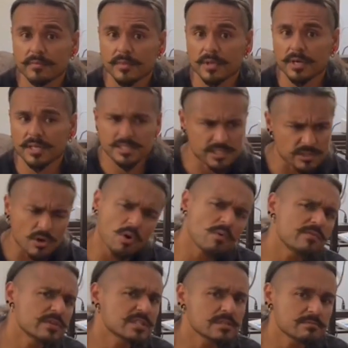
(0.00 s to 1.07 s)
It's an
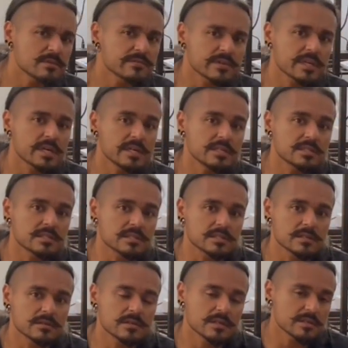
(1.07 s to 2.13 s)
oversimplification.
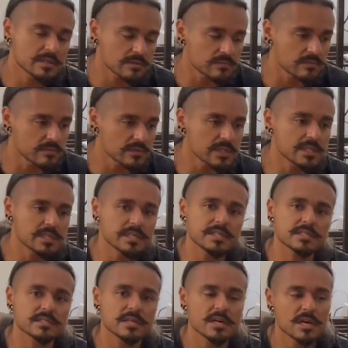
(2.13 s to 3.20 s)
It really
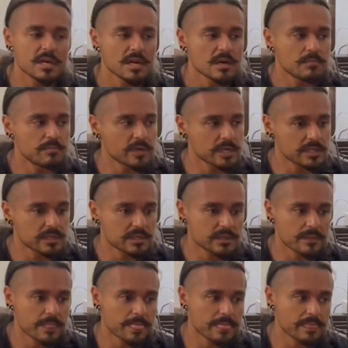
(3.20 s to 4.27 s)
is. But
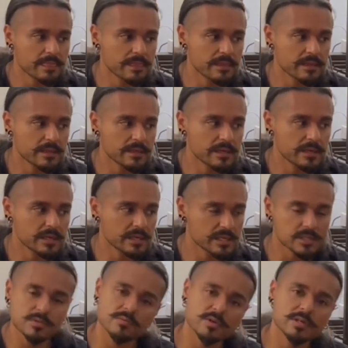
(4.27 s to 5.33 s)

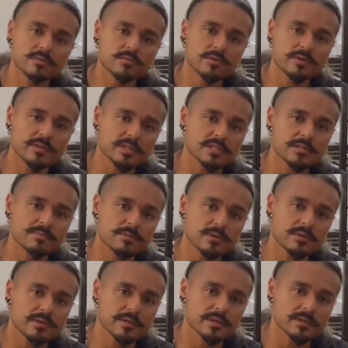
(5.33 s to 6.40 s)
it's one worth
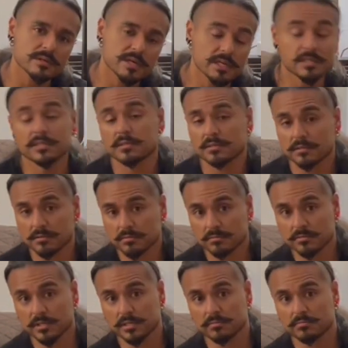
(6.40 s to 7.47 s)
exploring, at least
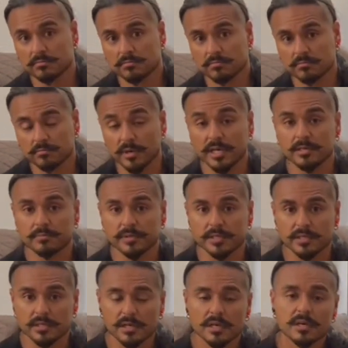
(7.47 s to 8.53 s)
in my
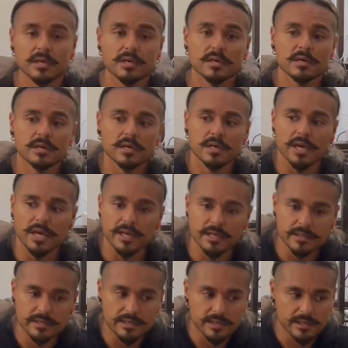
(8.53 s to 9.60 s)
opinion.
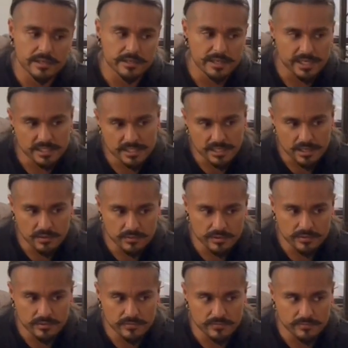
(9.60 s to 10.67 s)
And that's how
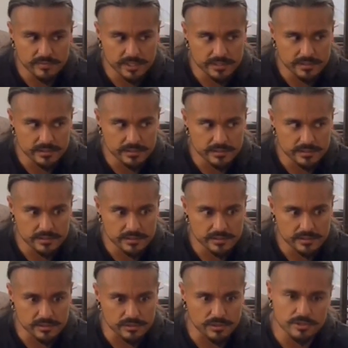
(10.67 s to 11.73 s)
we've been
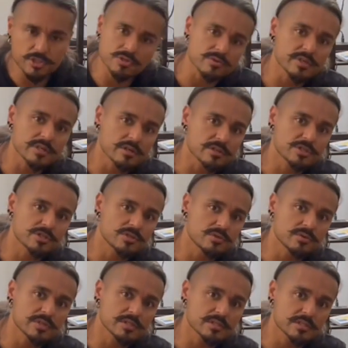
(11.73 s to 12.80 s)
nurturing our
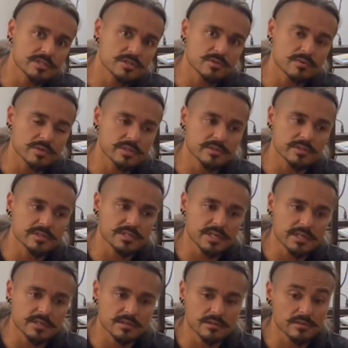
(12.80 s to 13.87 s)
students, is to
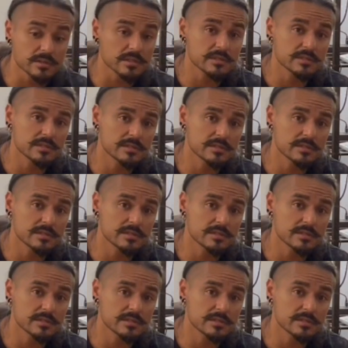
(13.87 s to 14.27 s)
understand, look,